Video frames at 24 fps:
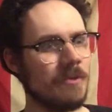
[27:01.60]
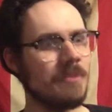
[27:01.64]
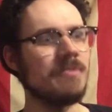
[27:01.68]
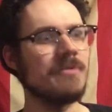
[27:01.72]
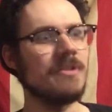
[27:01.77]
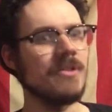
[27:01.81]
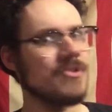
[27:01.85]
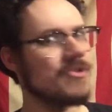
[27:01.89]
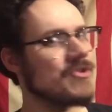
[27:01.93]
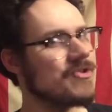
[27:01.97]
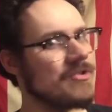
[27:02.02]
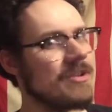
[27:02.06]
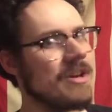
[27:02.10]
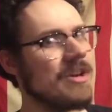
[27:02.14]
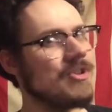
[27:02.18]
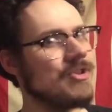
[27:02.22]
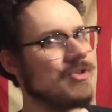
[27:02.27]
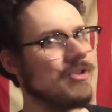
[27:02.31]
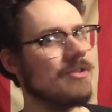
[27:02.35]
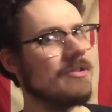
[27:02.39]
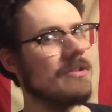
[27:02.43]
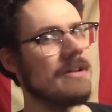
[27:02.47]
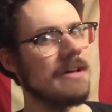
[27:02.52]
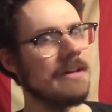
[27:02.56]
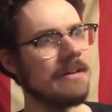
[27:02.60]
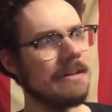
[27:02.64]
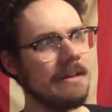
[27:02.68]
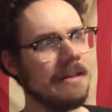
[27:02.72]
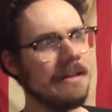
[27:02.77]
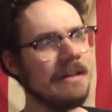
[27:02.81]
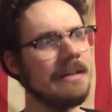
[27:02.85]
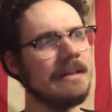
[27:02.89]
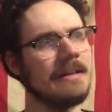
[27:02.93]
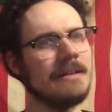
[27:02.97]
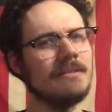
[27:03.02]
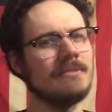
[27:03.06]
presentation. Like,
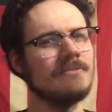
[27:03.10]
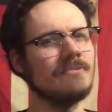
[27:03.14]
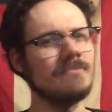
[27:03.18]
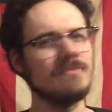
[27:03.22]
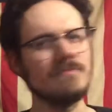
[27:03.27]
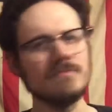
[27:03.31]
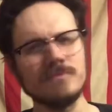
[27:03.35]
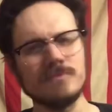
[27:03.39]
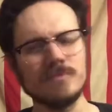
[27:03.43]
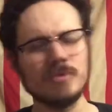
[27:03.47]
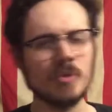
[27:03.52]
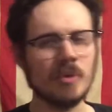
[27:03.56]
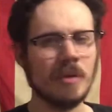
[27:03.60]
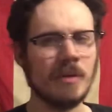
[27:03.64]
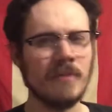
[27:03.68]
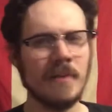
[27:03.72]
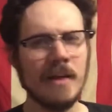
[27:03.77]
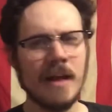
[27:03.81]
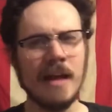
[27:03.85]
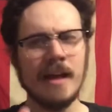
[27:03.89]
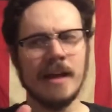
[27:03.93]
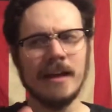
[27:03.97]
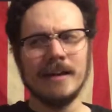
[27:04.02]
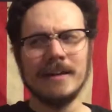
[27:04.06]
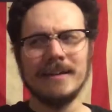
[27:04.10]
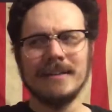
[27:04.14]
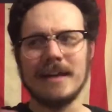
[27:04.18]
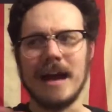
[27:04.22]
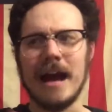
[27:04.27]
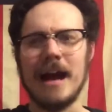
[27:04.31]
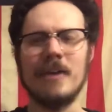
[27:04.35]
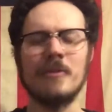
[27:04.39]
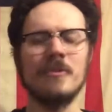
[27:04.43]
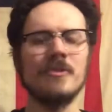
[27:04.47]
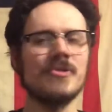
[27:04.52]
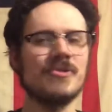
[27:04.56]
he can sort of,
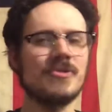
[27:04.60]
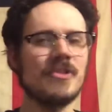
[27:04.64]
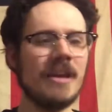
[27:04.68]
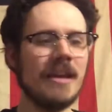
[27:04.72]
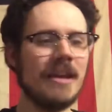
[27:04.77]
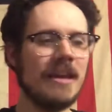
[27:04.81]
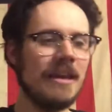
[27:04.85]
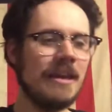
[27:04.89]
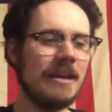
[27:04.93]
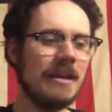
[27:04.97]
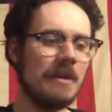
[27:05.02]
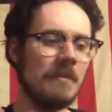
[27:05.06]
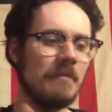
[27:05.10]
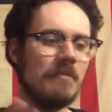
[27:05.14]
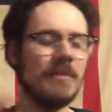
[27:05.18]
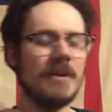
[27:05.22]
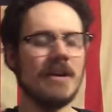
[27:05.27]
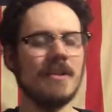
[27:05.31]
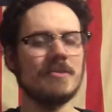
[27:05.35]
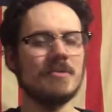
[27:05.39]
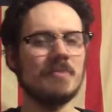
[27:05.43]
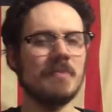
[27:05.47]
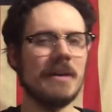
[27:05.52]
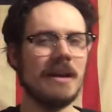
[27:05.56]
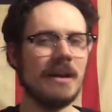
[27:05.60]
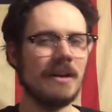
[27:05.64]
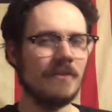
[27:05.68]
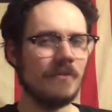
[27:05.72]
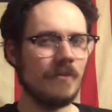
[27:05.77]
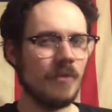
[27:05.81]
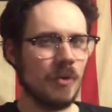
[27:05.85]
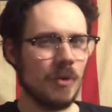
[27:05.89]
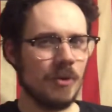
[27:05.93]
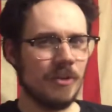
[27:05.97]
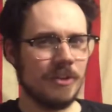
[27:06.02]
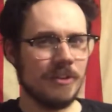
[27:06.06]
I don't want to say he can bounce back and
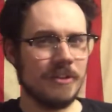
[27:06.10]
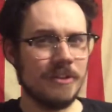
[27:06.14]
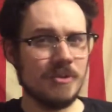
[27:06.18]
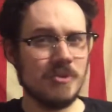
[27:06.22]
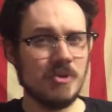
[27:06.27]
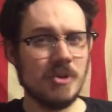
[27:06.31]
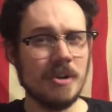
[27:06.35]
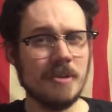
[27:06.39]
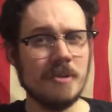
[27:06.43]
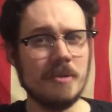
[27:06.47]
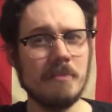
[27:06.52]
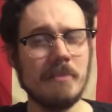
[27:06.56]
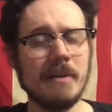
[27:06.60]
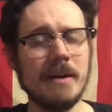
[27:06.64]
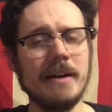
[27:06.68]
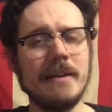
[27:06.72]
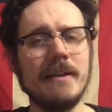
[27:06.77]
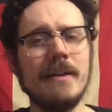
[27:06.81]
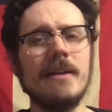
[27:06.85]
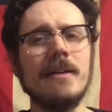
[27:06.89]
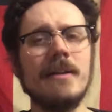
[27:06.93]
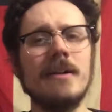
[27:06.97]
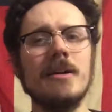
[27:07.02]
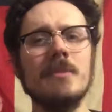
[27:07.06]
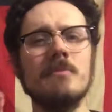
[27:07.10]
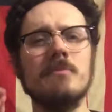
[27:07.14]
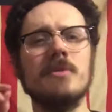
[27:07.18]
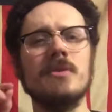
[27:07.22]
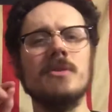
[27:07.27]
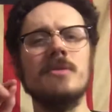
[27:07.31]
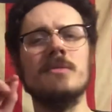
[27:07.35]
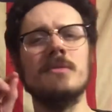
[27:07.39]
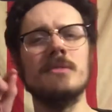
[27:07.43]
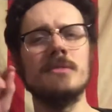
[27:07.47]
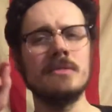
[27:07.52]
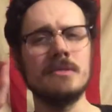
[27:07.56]
forth on the gender binary, but
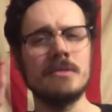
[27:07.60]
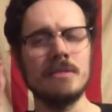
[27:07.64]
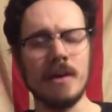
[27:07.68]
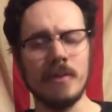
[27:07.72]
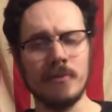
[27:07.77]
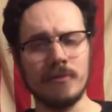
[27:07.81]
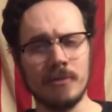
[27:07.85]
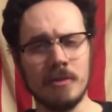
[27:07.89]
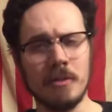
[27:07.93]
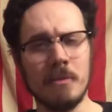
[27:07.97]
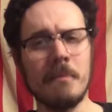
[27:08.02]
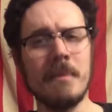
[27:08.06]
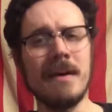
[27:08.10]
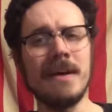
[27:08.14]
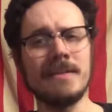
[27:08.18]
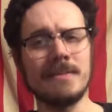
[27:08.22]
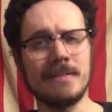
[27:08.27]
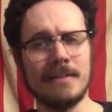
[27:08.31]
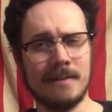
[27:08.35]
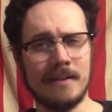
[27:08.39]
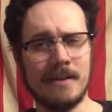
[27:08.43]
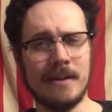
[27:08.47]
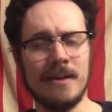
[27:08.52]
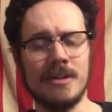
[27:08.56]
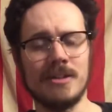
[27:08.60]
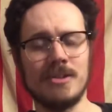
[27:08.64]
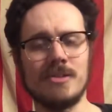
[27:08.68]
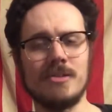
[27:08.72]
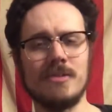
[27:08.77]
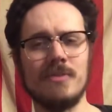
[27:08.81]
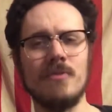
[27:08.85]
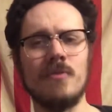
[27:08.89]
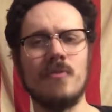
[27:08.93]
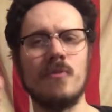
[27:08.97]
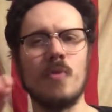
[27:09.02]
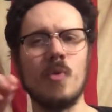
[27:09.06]
you could definitely make the case
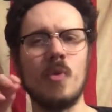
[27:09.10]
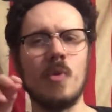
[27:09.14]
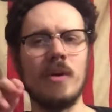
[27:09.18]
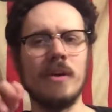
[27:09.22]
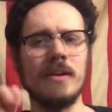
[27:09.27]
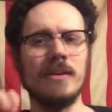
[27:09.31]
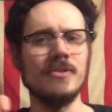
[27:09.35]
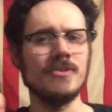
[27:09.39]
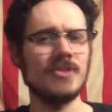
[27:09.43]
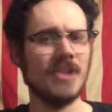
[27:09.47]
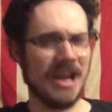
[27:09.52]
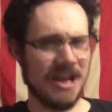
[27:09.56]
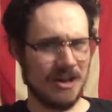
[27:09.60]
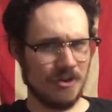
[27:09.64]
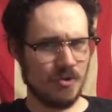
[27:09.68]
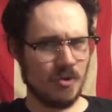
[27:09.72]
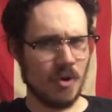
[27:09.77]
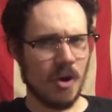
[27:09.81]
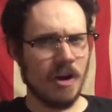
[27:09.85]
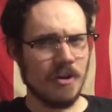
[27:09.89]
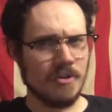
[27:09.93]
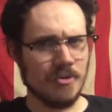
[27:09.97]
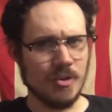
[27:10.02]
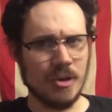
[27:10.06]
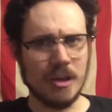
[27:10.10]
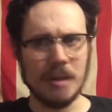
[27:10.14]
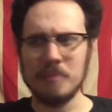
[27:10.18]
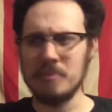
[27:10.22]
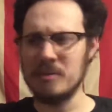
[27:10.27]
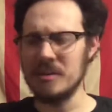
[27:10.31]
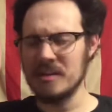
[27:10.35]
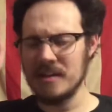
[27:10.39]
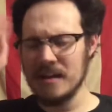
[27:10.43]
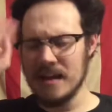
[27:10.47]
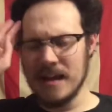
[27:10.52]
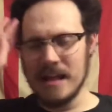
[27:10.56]
for his androgyny.
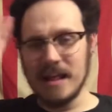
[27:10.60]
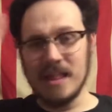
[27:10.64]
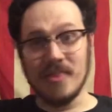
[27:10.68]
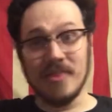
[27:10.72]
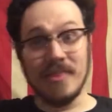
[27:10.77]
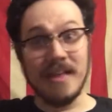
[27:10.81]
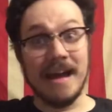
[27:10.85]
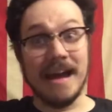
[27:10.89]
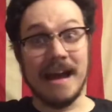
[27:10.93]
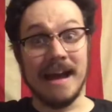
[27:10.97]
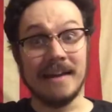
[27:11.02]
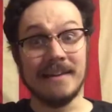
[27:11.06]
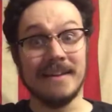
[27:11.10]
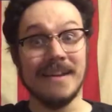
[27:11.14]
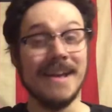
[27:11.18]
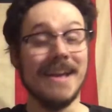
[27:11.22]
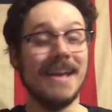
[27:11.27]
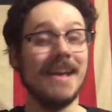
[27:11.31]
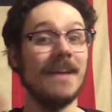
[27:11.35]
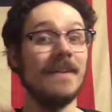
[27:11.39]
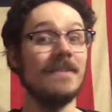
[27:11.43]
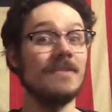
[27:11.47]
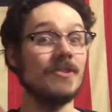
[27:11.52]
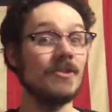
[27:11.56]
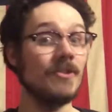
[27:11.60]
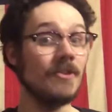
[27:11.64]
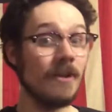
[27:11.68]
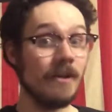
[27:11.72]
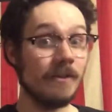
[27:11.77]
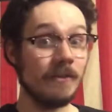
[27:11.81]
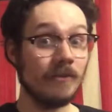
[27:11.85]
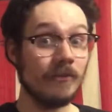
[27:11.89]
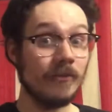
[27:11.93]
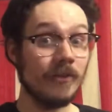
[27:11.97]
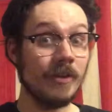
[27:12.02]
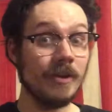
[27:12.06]
But that is another
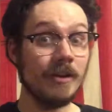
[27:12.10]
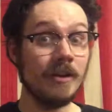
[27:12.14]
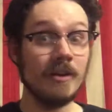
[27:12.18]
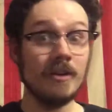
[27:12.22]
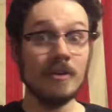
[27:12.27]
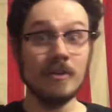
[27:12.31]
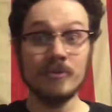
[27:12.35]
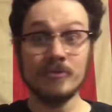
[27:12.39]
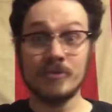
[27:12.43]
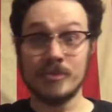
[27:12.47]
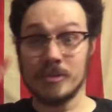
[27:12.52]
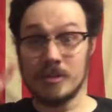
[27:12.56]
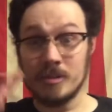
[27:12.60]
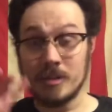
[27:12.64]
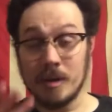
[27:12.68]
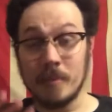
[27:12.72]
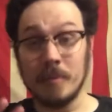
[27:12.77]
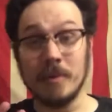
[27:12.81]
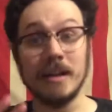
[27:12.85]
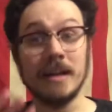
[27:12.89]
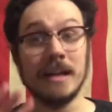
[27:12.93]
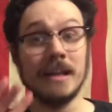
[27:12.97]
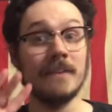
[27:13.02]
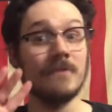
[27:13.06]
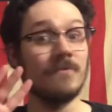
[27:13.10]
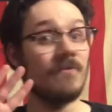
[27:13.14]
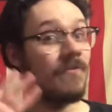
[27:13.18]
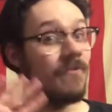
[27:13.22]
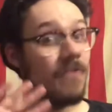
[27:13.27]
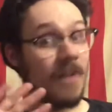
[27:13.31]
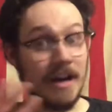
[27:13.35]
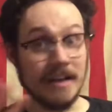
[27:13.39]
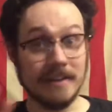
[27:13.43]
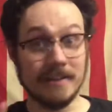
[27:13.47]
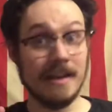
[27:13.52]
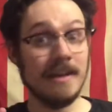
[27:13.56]
video. Somebody
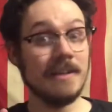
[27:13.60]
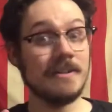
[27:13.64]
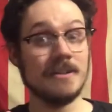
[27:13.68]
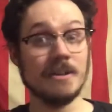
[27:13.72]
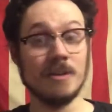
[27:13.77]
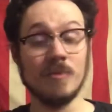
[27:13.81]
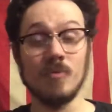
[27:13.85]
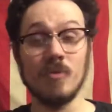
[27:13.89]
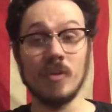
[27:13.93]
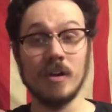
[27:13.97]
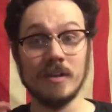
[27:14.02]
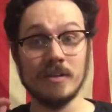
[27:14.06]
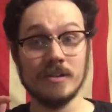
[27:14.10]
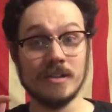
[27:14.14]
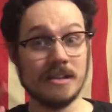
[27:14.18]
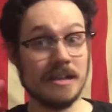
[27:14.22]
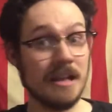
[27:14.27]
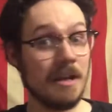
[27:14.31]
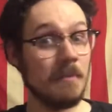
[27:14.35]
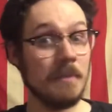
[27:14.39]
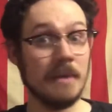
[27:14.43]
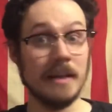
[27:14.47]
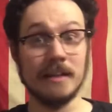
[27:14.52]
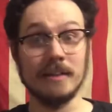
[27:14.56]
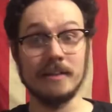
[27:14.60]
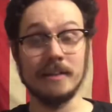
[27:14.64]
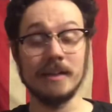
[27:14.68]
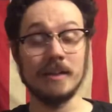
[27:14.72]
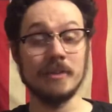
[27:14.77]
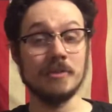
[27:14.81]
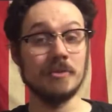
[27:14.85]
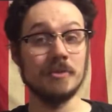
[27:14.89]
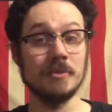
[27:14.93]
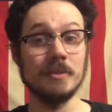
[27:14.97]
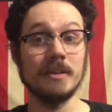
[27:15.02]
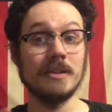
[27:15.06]
find that somewhere, send me a link
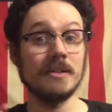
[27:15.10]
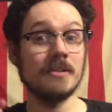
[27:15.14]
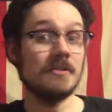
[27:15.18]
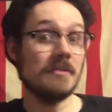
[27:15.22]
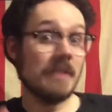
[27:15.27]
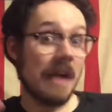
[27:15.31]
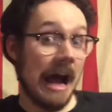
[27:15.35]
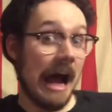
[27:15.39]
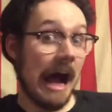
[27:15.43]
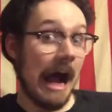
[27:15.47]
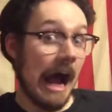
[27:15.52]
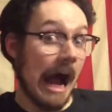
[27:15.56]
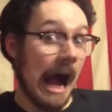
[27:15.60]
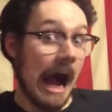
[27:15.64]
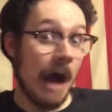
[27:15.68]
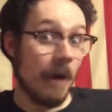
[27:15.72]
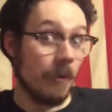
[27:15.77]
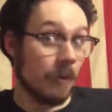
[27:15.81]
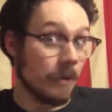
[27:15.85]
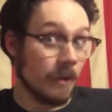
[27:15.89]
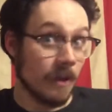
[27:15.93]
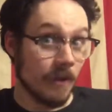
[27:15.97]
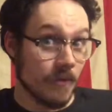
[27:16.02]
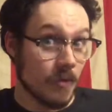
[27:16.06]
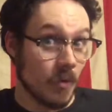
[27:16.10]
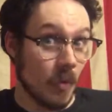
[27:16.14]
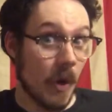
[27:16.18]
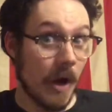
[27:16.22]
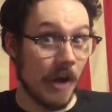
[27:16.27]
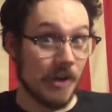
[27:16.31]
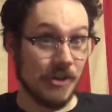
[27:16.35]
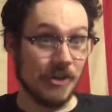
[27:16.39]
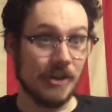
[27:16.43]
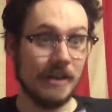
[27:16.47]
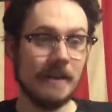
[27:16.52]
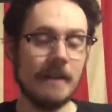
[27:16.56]
to it, because I would love to
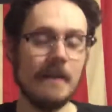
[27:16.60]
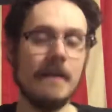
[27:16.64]
watch it.